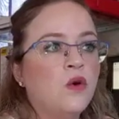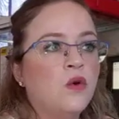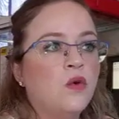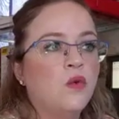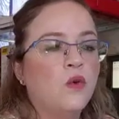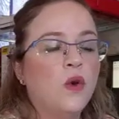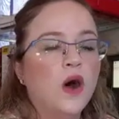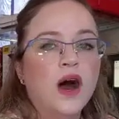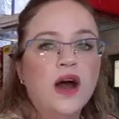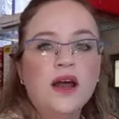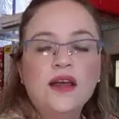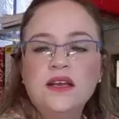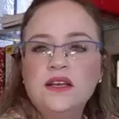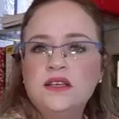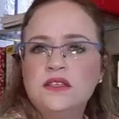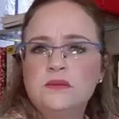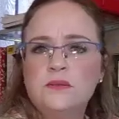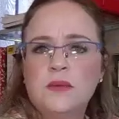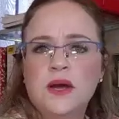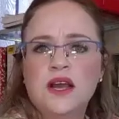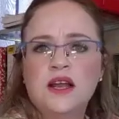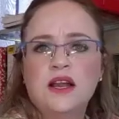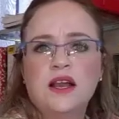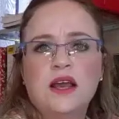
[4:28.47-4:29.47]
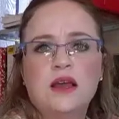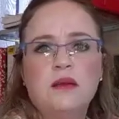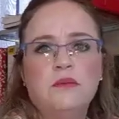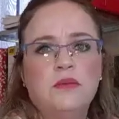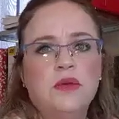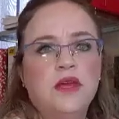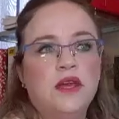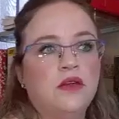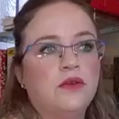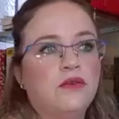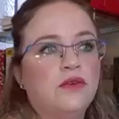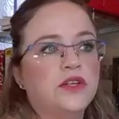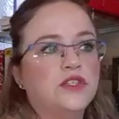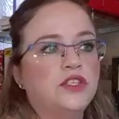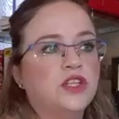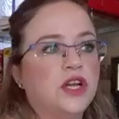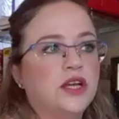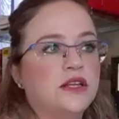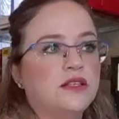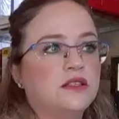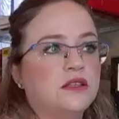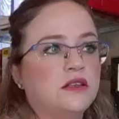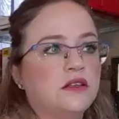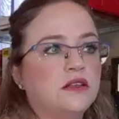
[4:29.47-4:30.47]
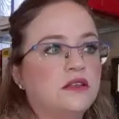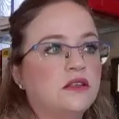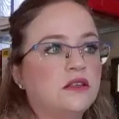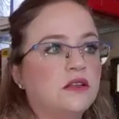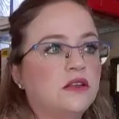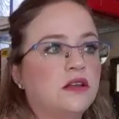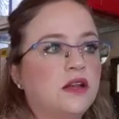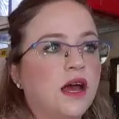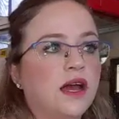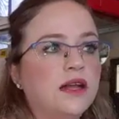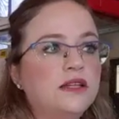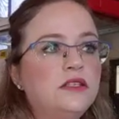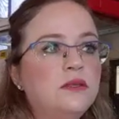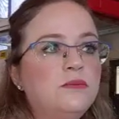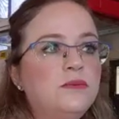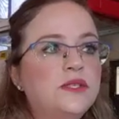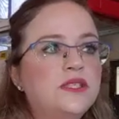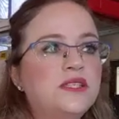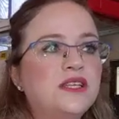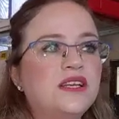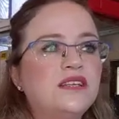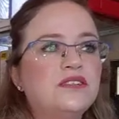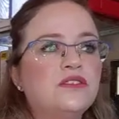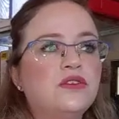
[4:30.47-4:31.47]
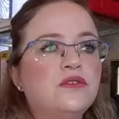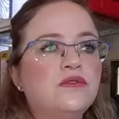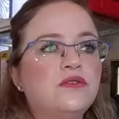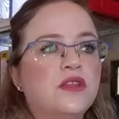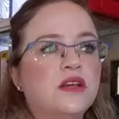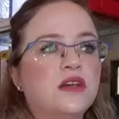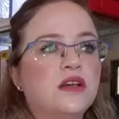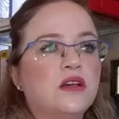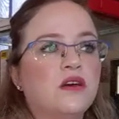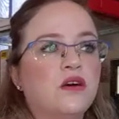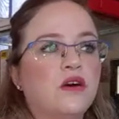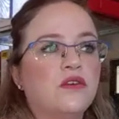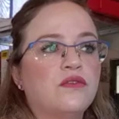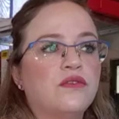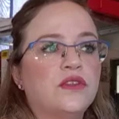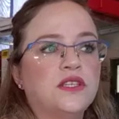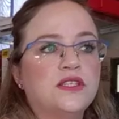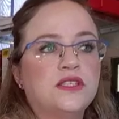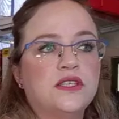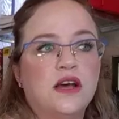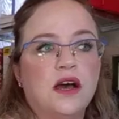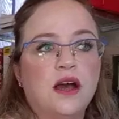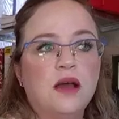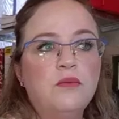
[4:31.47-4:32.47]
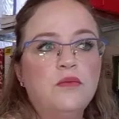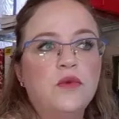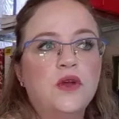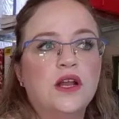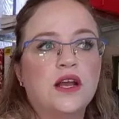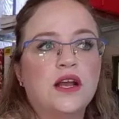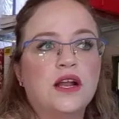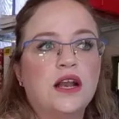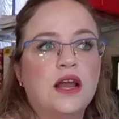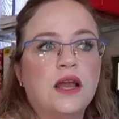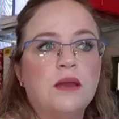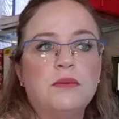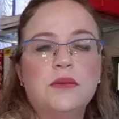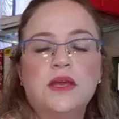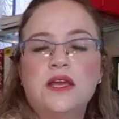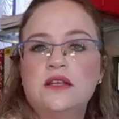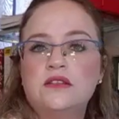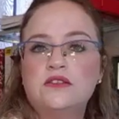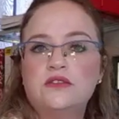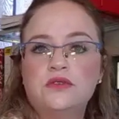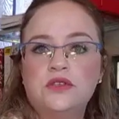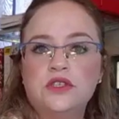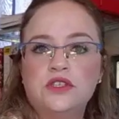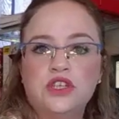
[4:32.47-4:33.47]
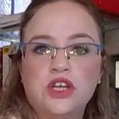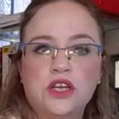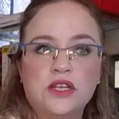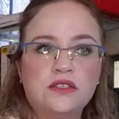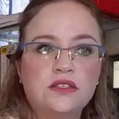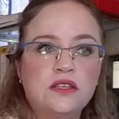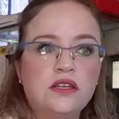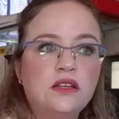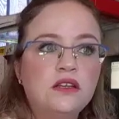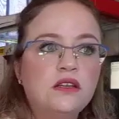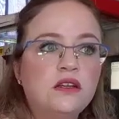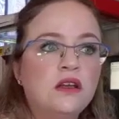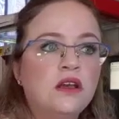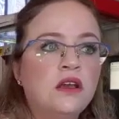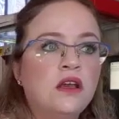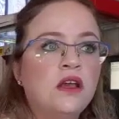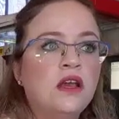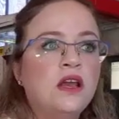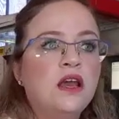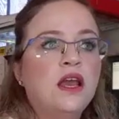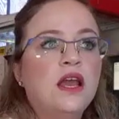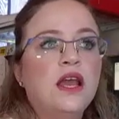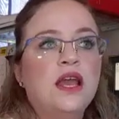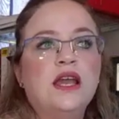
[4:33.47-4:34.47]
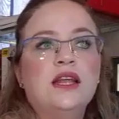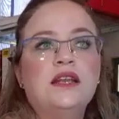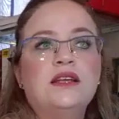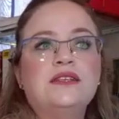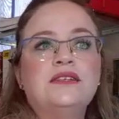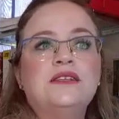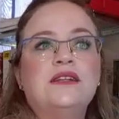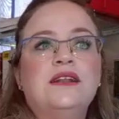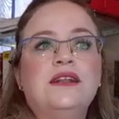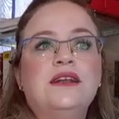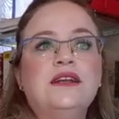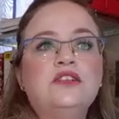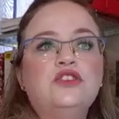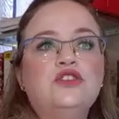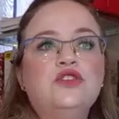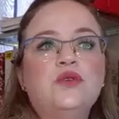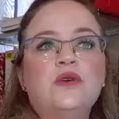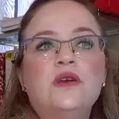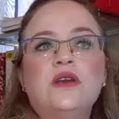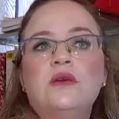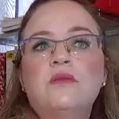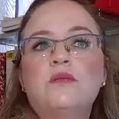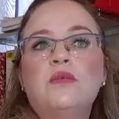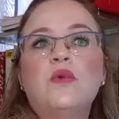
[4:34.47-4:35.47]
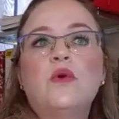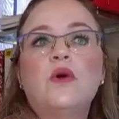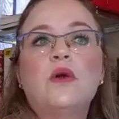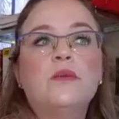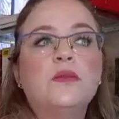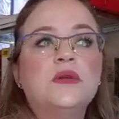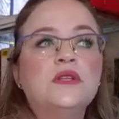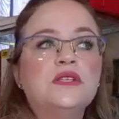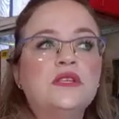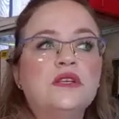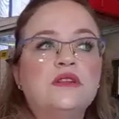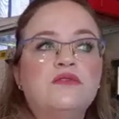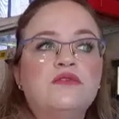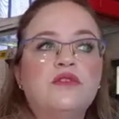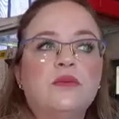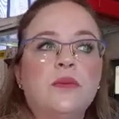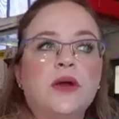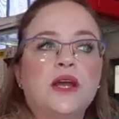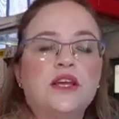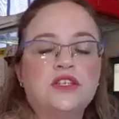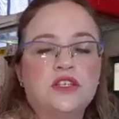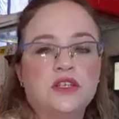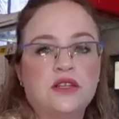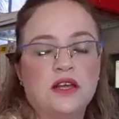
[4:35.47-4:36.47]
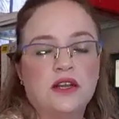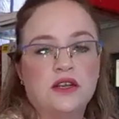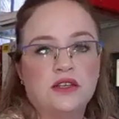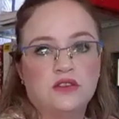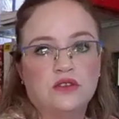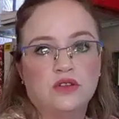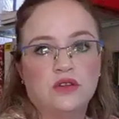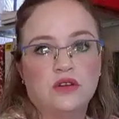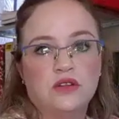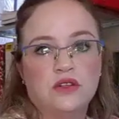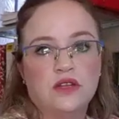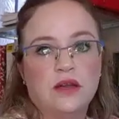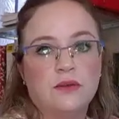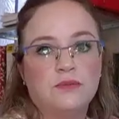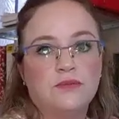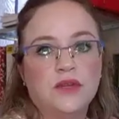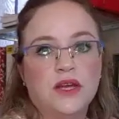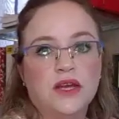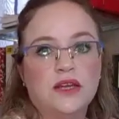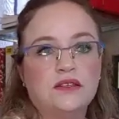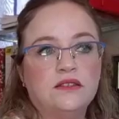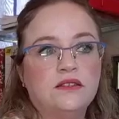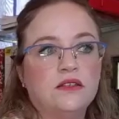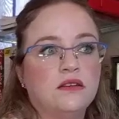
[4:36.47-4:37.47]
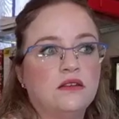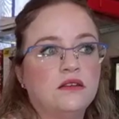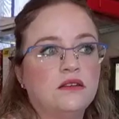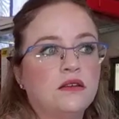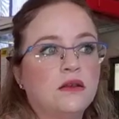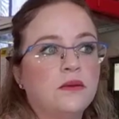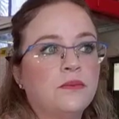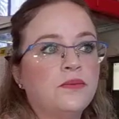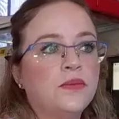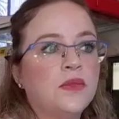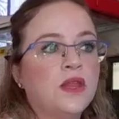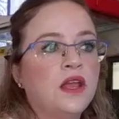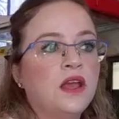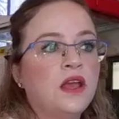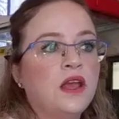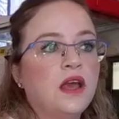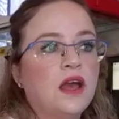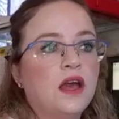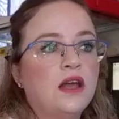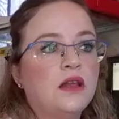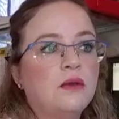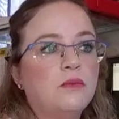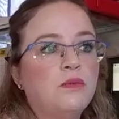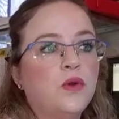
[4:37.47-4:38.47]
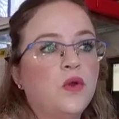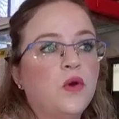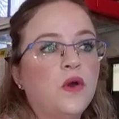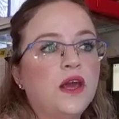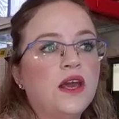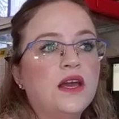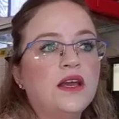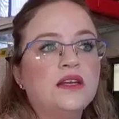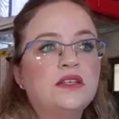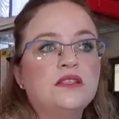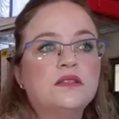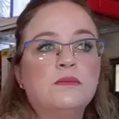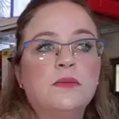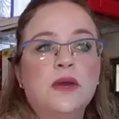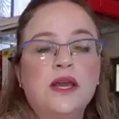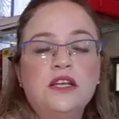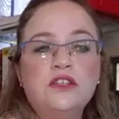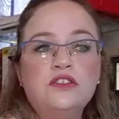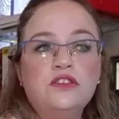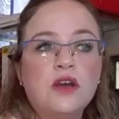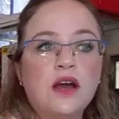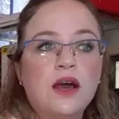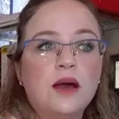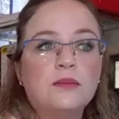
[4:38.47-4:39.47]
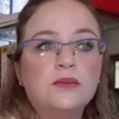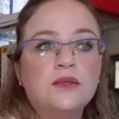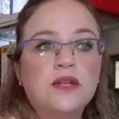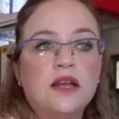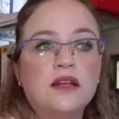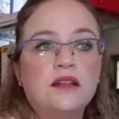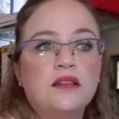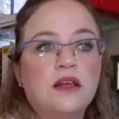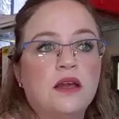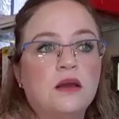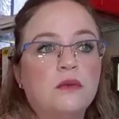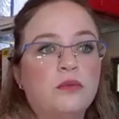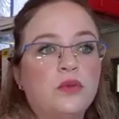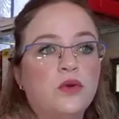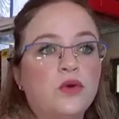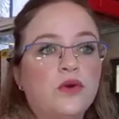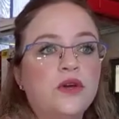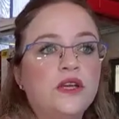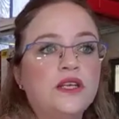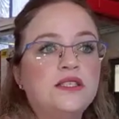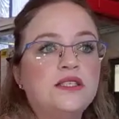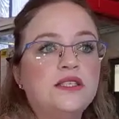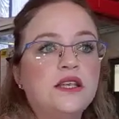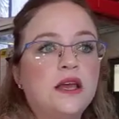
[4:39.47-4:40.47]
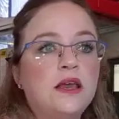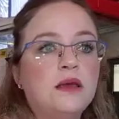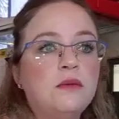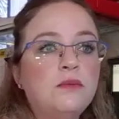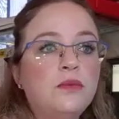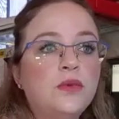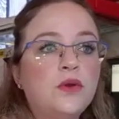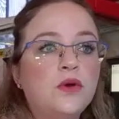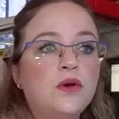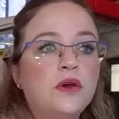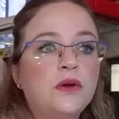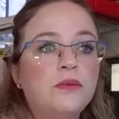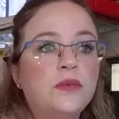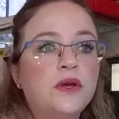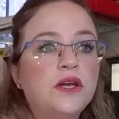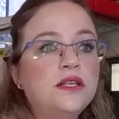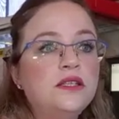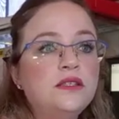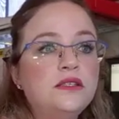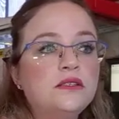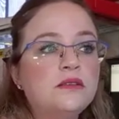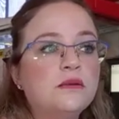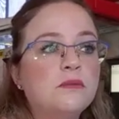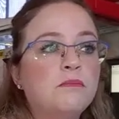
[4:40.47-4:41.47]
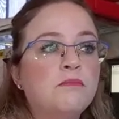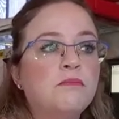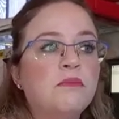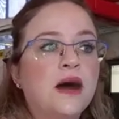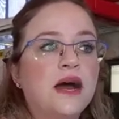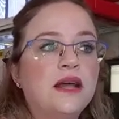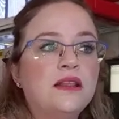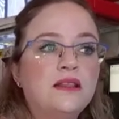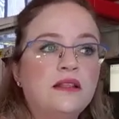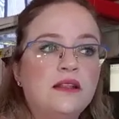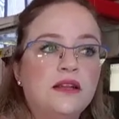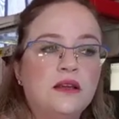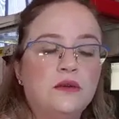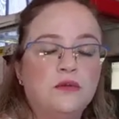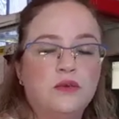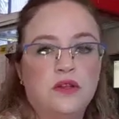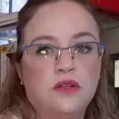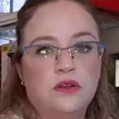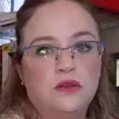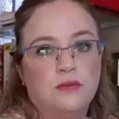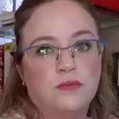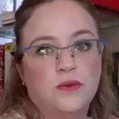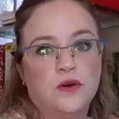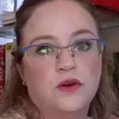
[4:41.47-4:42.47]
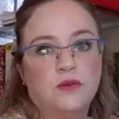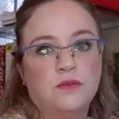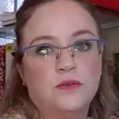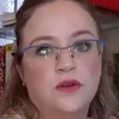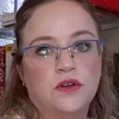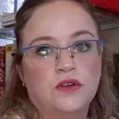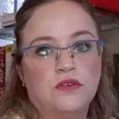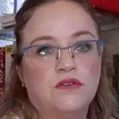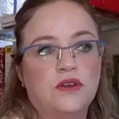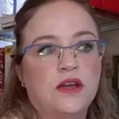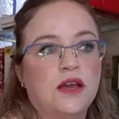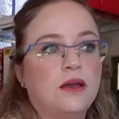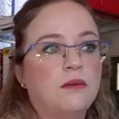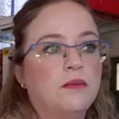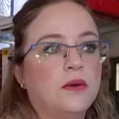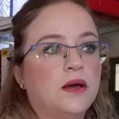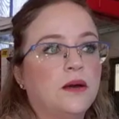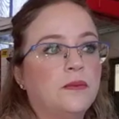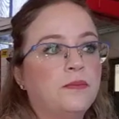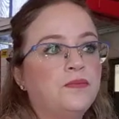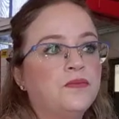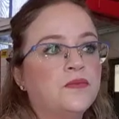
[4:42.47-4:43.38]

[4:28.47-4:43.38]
Why is my claim being rejected? 90% of the time when a claim gets rejected, it is linked to your employment information that is not updated. An employer is meant to update the employee's employment monthly with the Department of Labor.